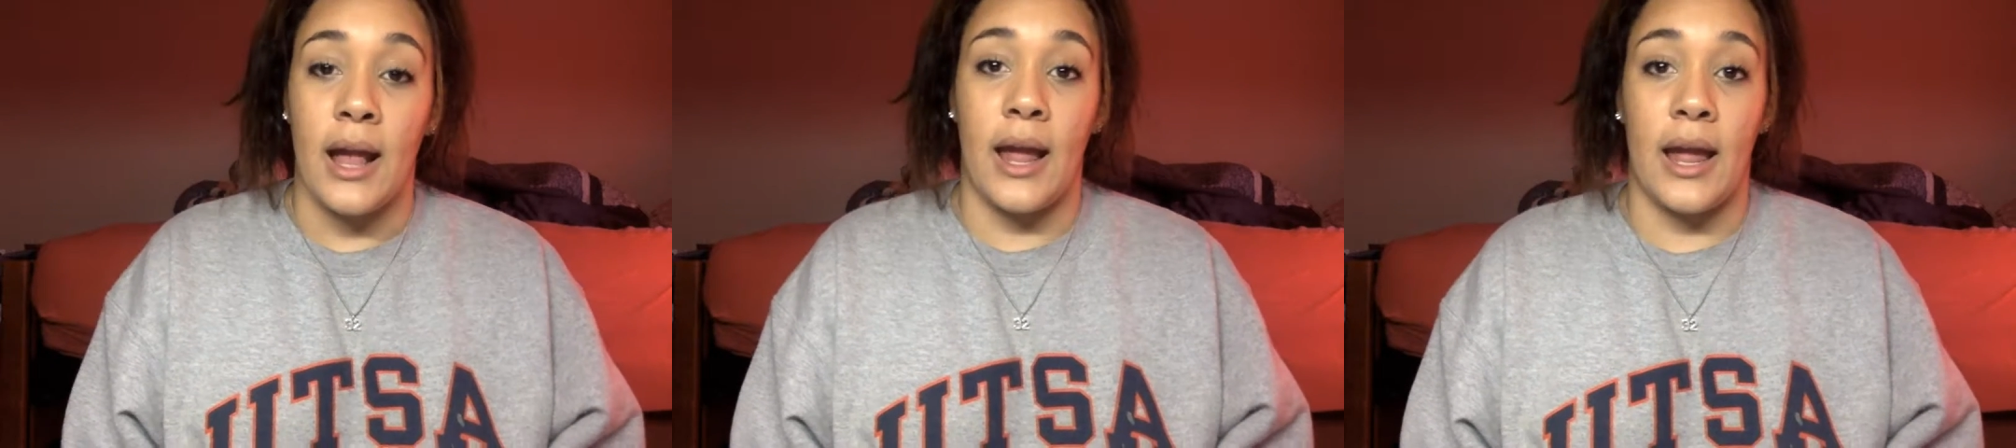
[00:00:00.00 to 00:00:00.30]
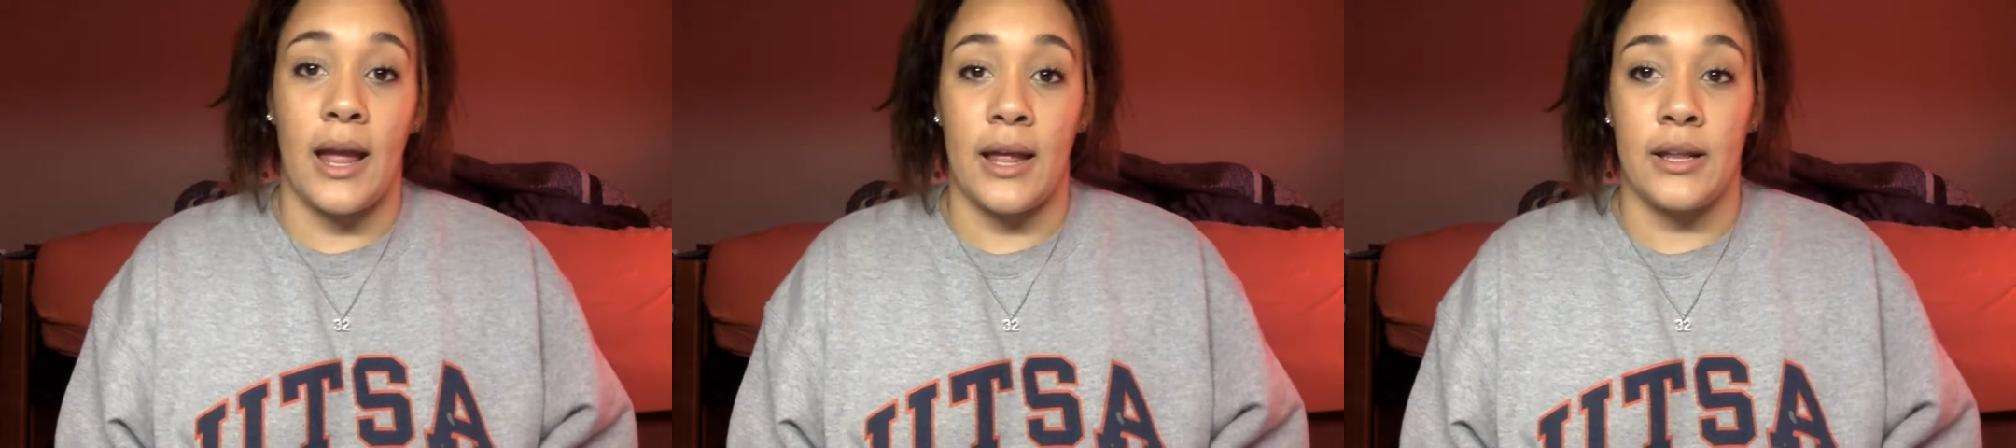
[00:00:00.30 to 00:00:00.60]

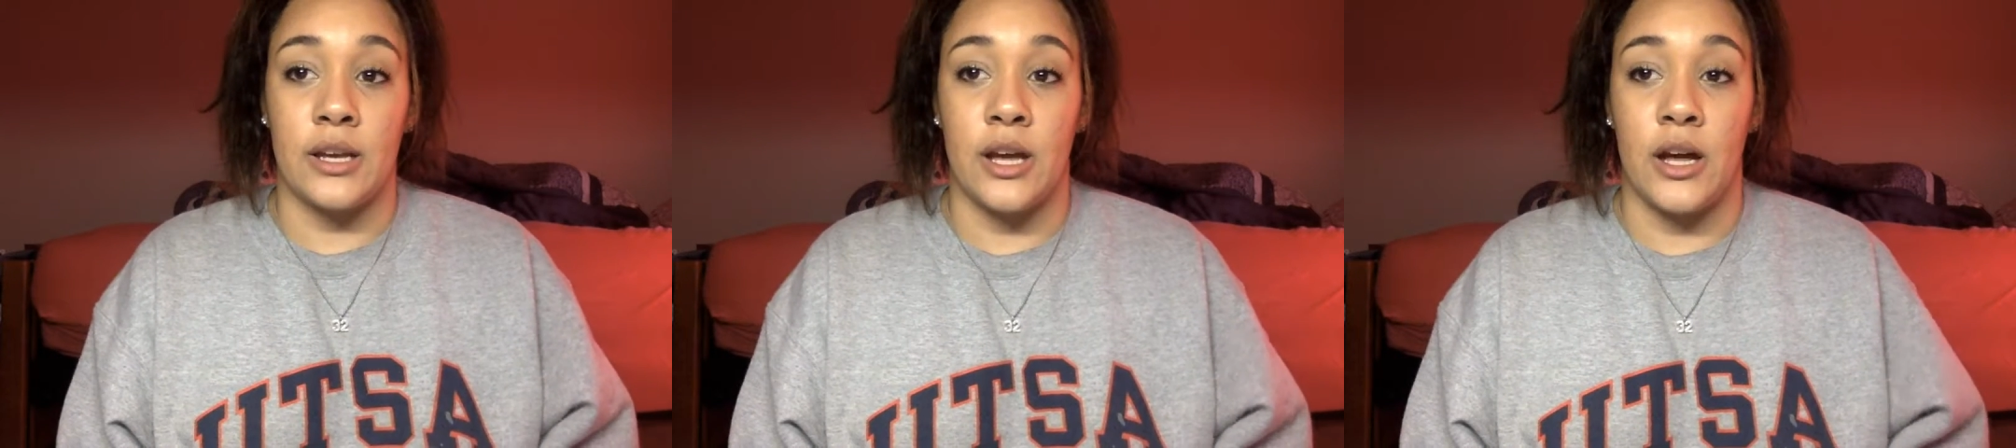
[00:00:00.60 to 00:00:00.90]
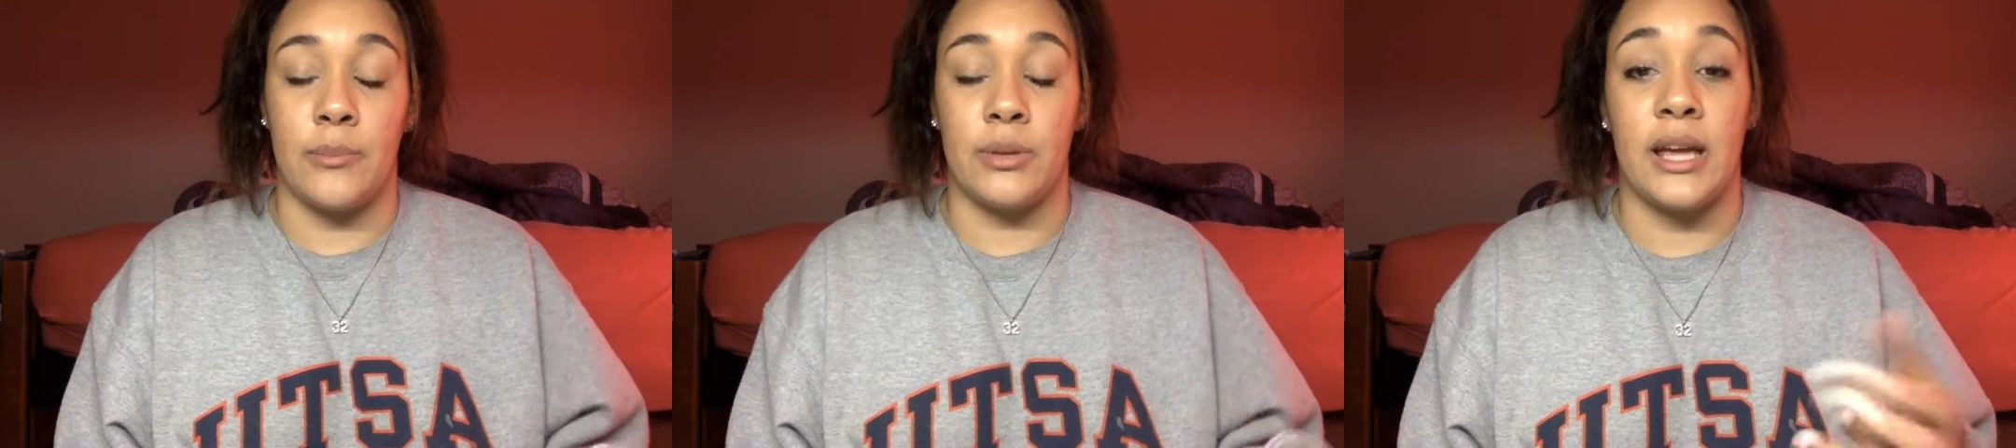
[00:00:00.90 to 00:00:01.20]
And
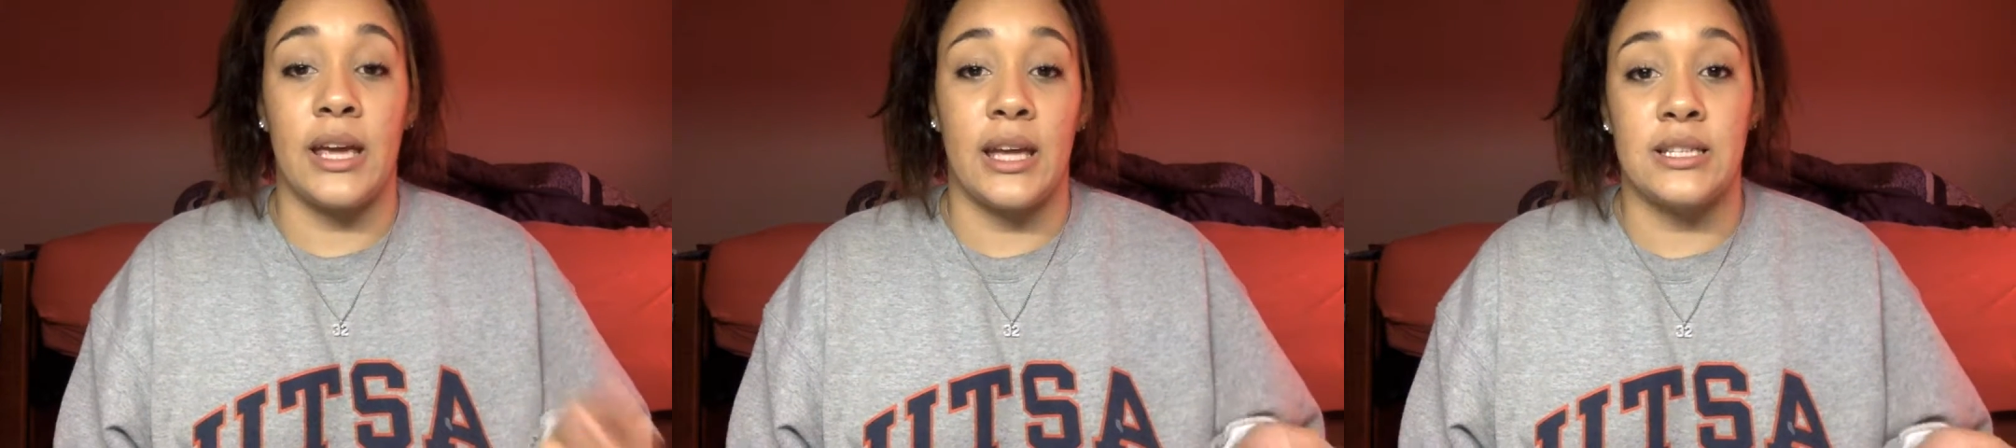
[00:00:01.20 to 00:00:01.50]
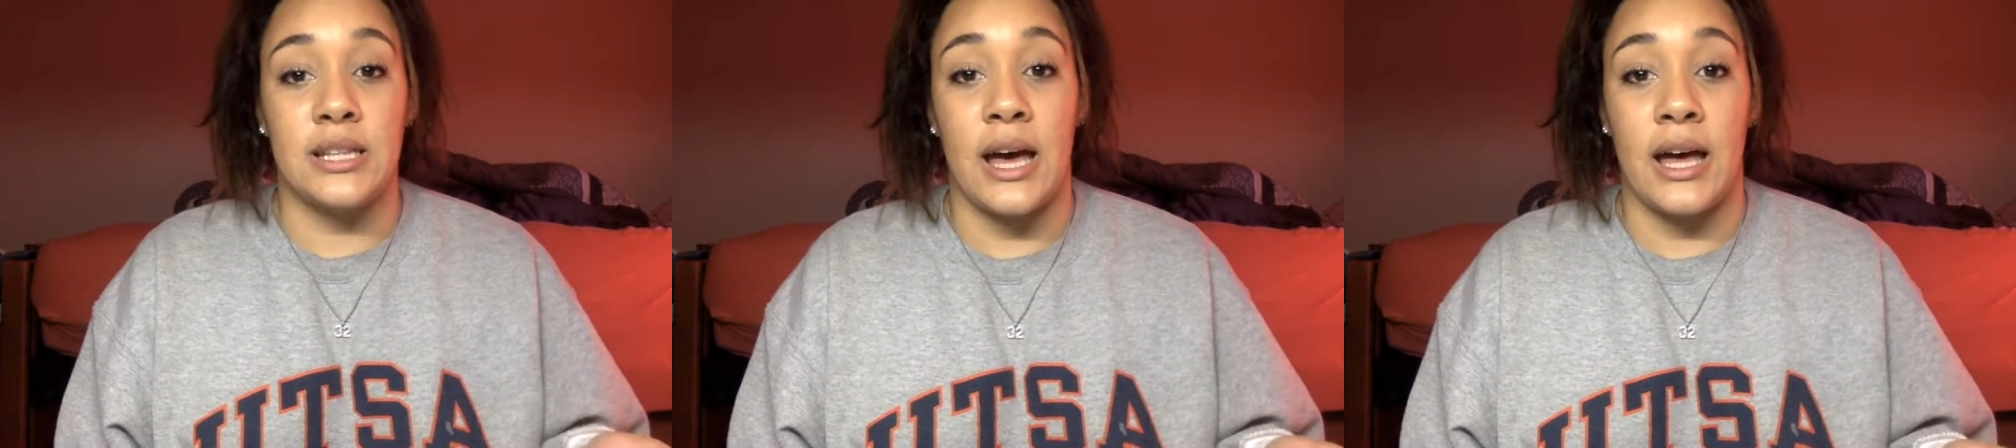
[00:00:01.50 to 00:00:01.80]
playing
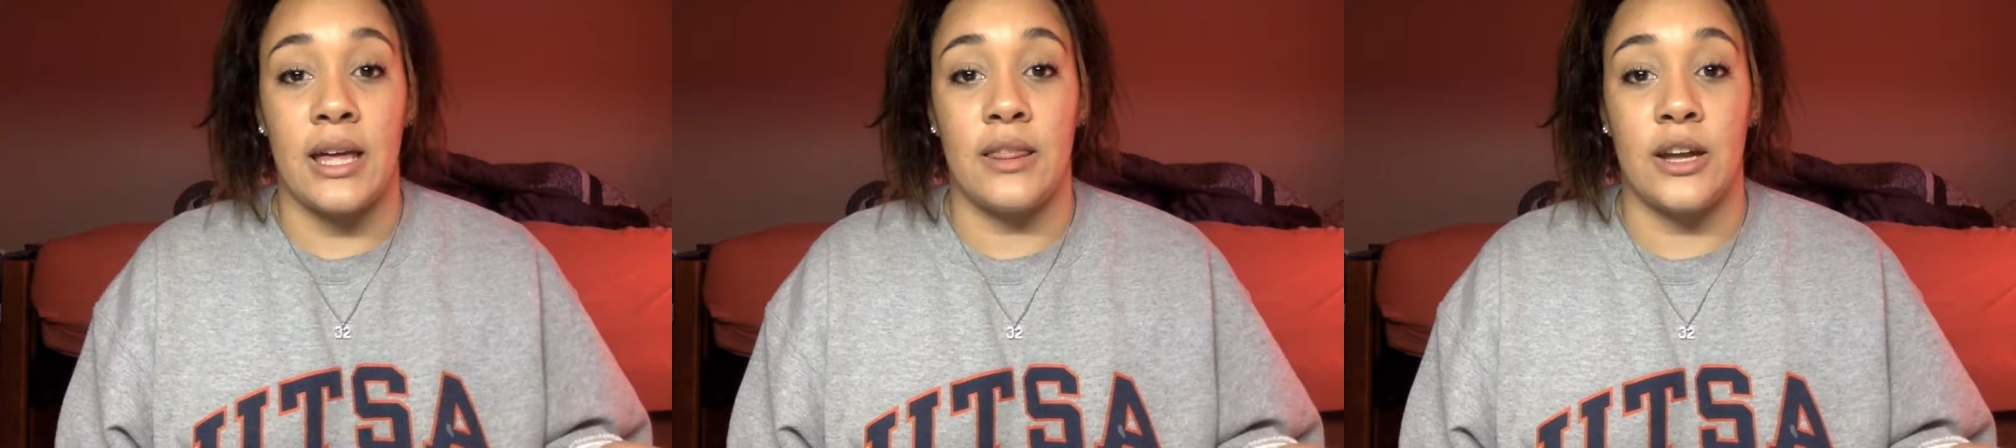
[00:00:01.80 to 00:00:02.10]
into that,